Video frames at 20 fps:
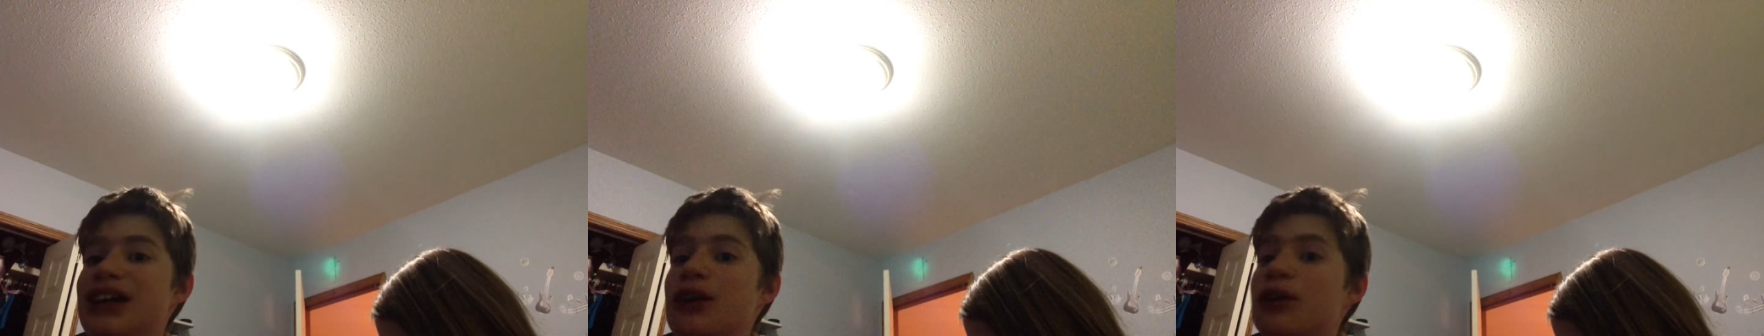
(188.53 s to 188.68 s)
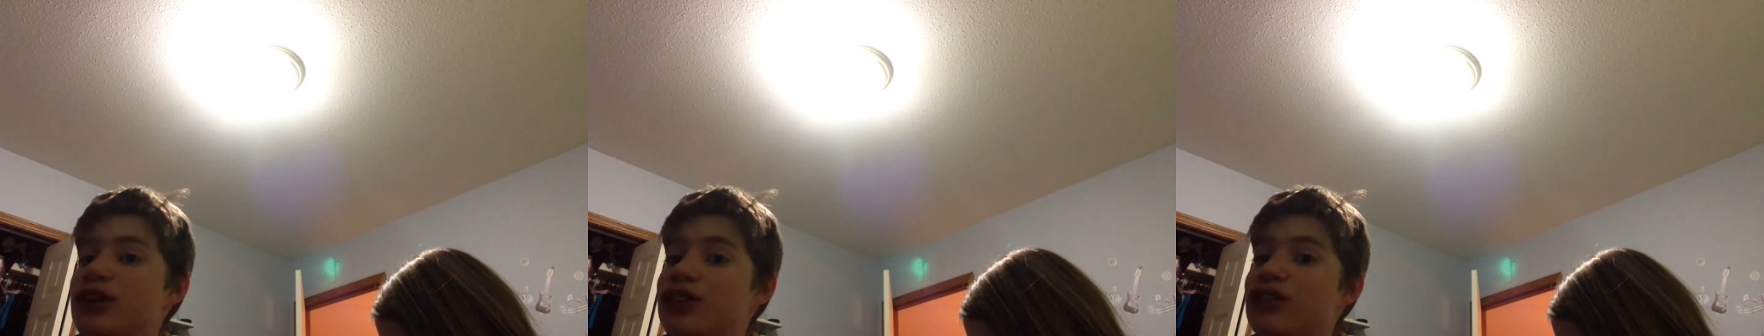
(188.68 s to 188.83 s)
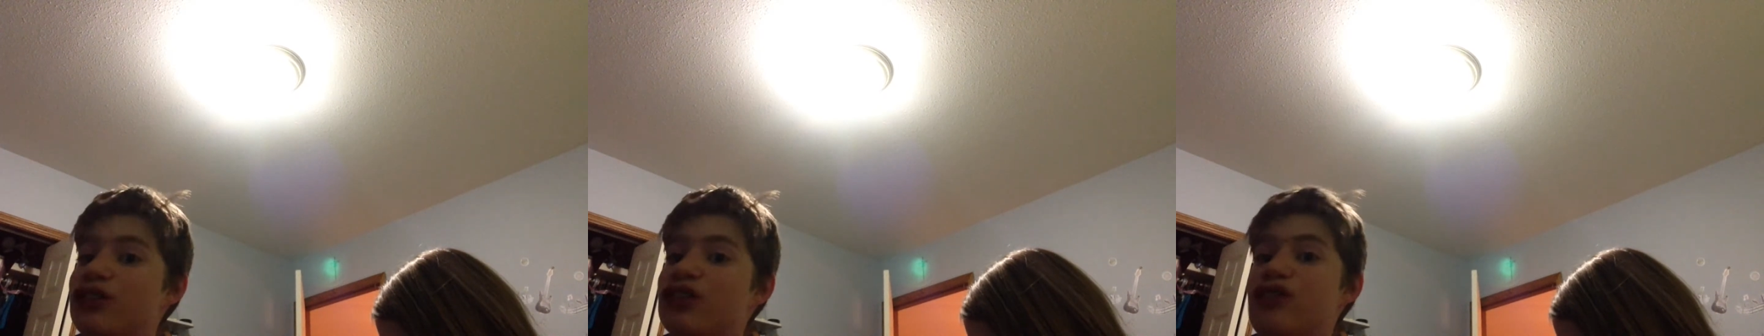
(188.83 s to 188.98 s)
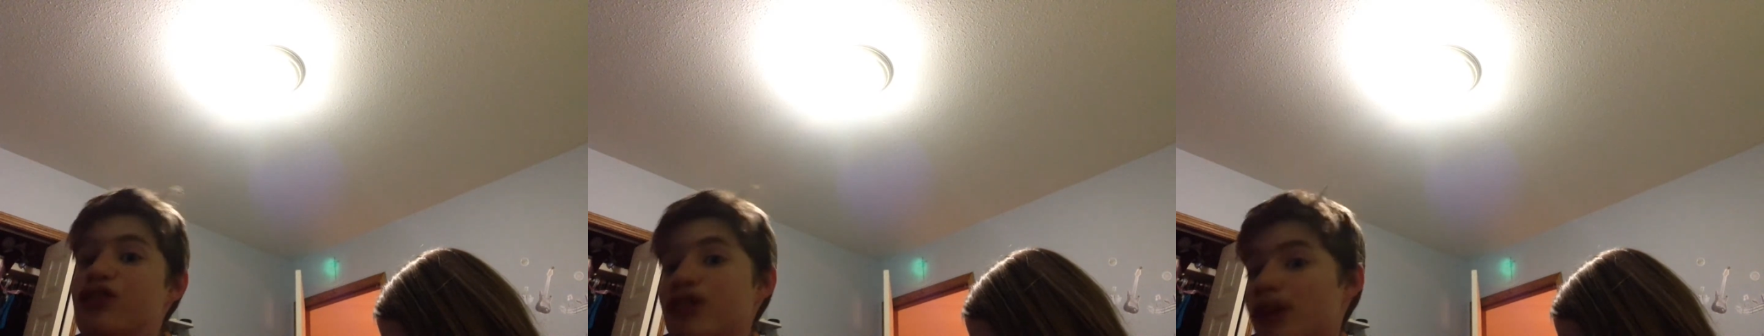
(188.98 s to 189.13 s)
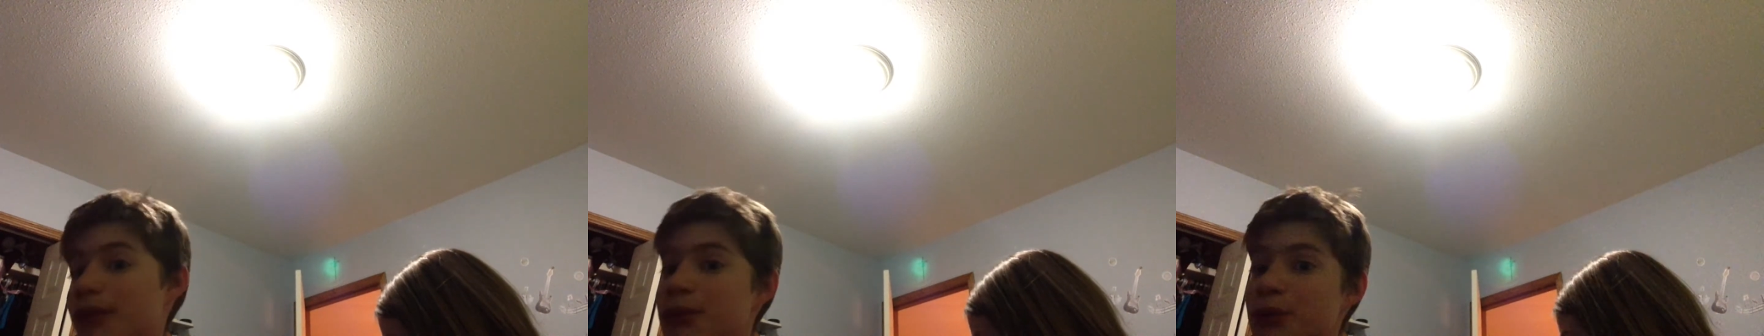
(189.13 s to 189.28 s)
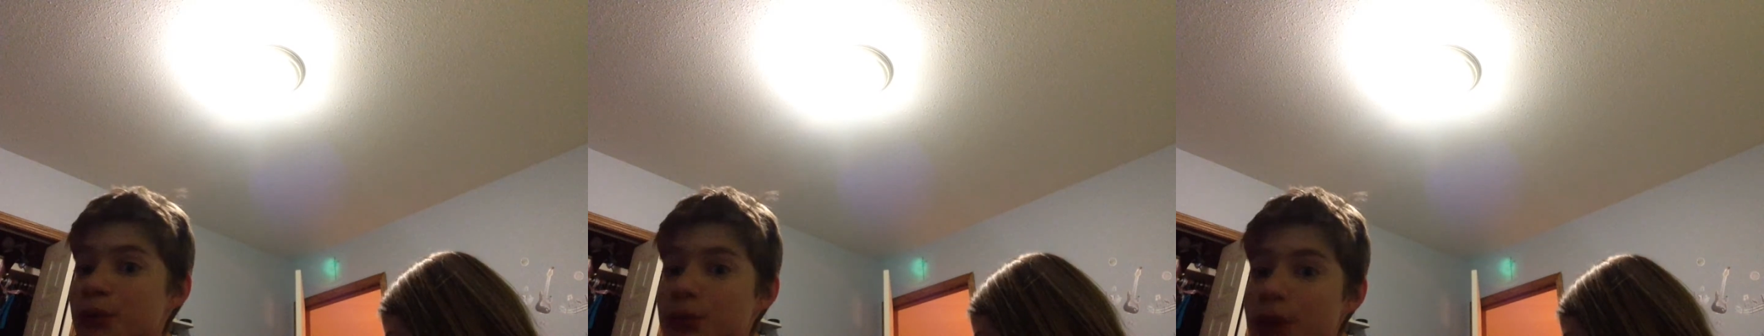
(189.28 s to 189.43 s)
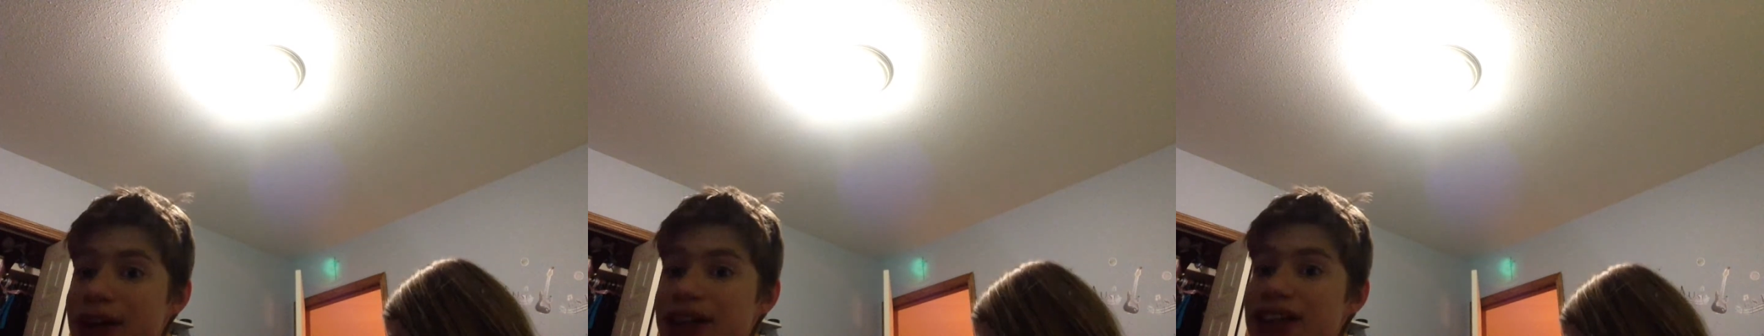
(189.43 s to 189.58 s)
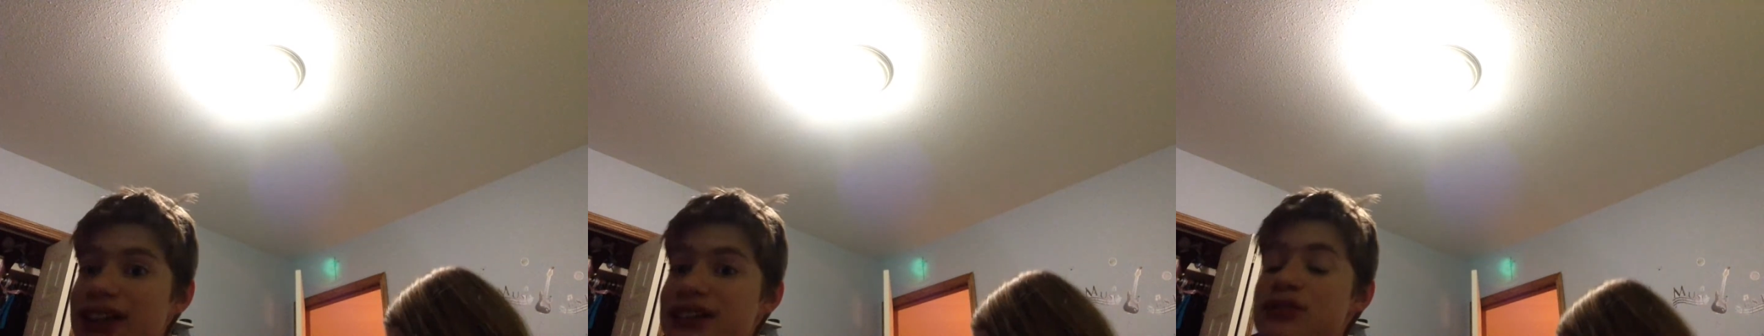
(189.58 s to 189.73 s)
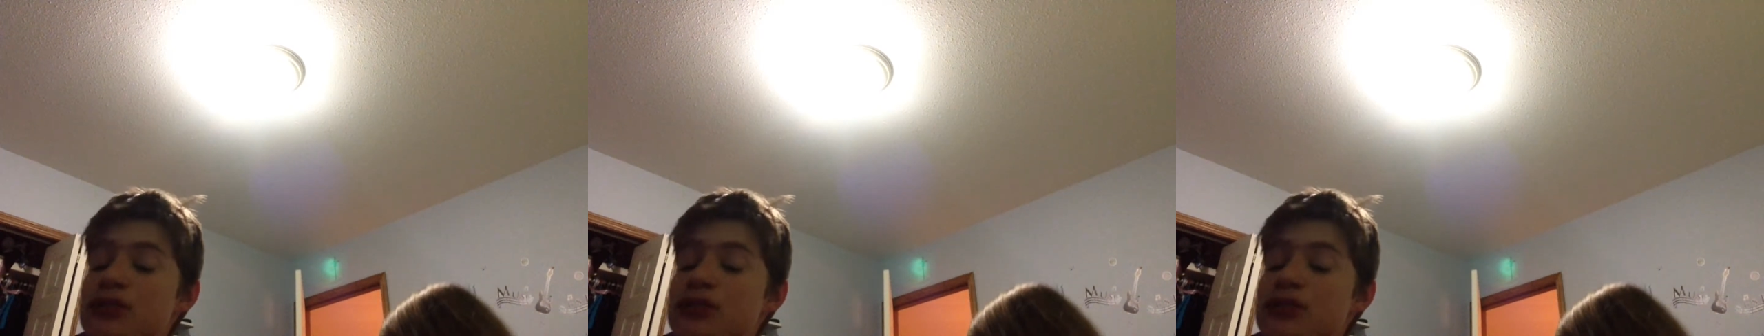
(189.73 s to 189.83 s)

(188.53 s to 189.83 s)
out in February of